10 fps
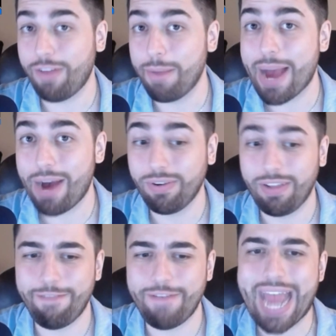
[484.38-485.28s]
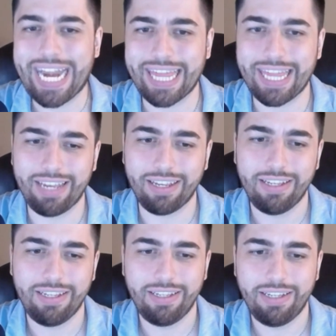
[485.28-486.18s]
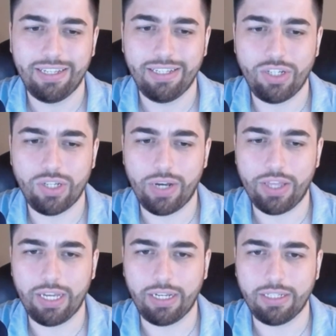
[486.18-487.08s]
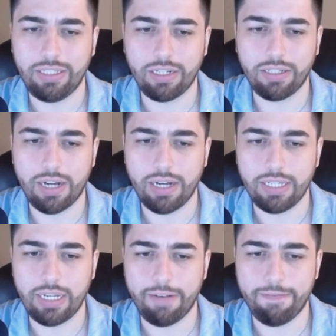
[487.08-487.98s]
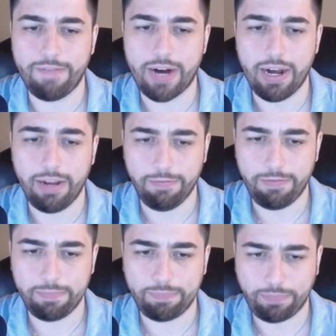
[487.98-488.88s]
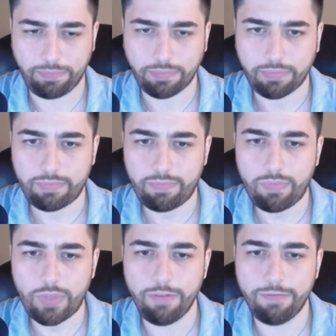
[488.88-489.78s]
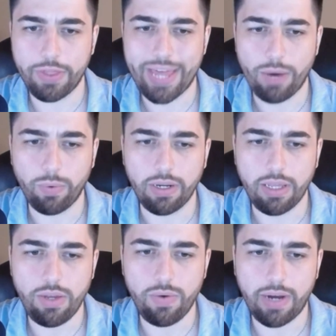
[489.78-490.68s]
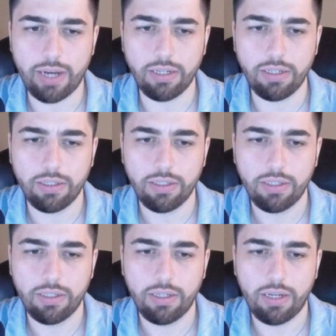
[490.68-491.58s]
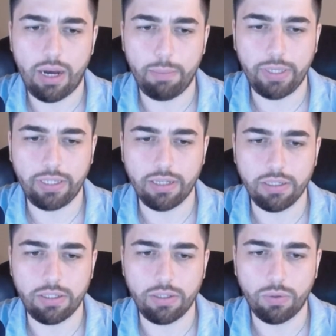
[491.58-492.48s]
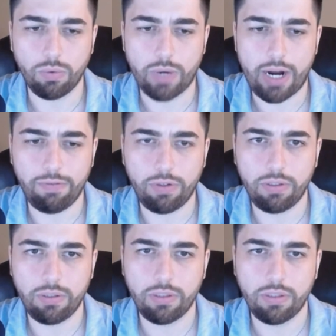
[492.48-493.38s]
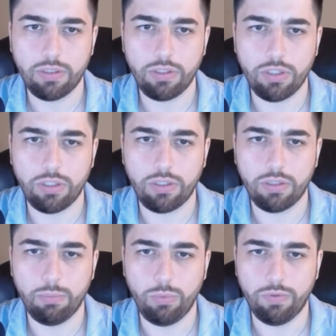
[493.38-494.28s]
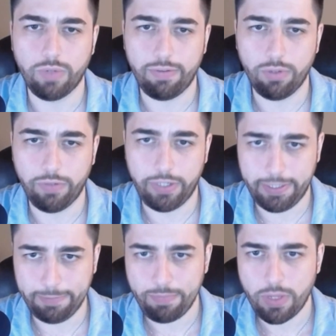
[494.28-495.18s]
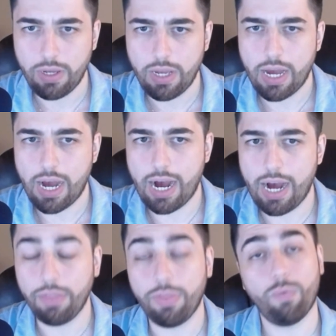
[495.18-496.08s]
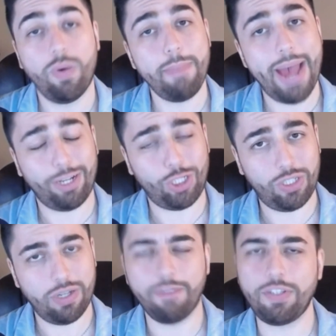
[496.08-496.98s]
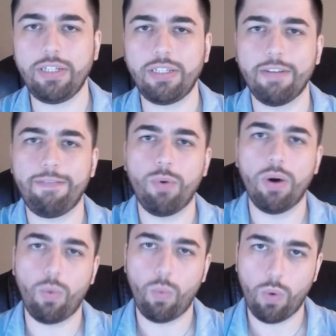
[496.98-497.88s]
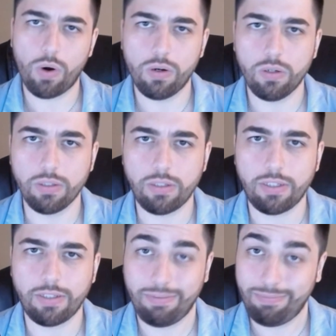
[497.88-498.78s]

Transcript: him out, if anything. So I think Dignitas in 5 for that one. E United up against Rival. Let's just move Rival over here. The rematch of Season 4 Worlds.